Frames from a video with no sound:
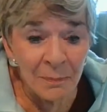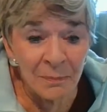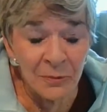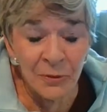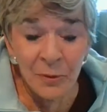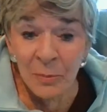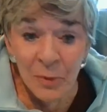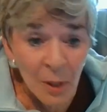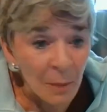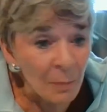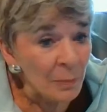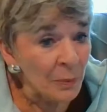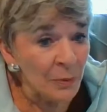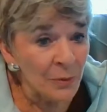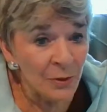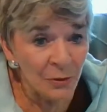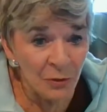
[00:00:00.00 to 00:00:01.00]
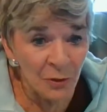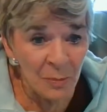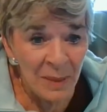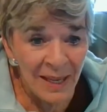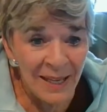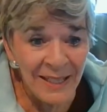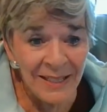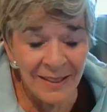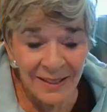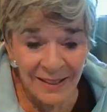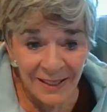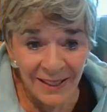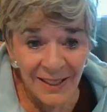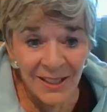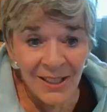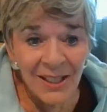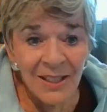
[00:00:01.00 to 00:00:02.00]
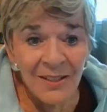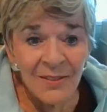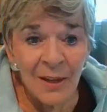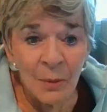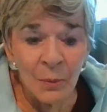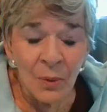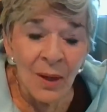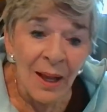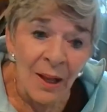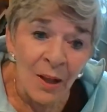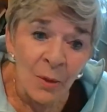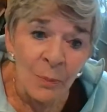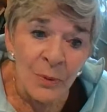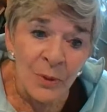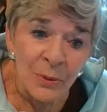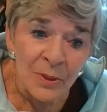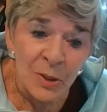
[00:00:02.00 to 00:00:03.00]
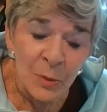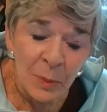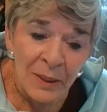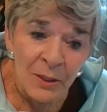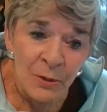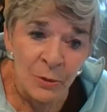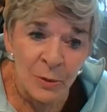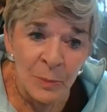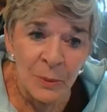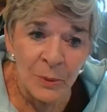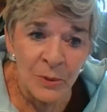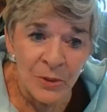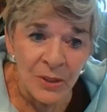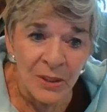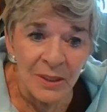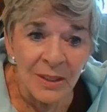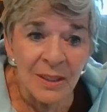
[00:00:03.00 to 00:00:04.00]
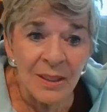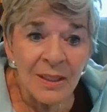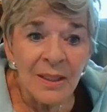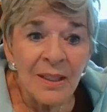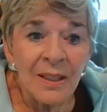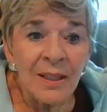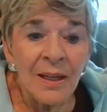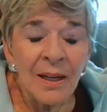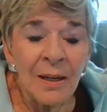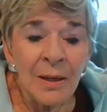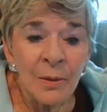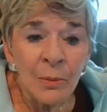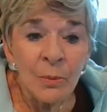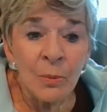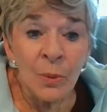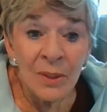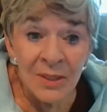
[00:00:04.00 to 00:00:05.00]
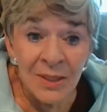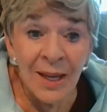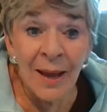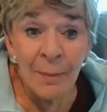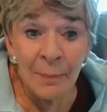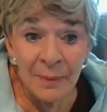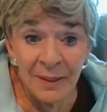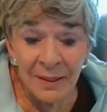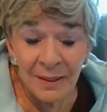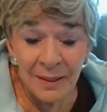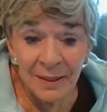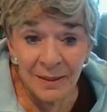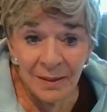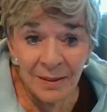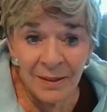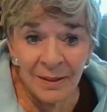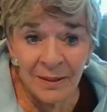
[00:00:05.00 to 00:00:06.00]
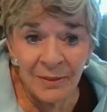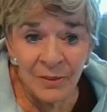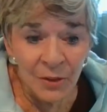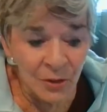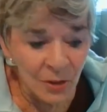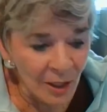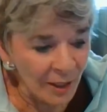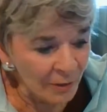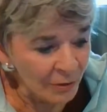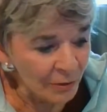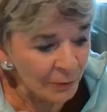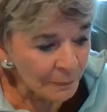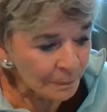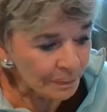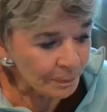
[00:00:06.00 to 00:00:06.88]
from numbers, from anything that will help you explain to a person what's happening in their life.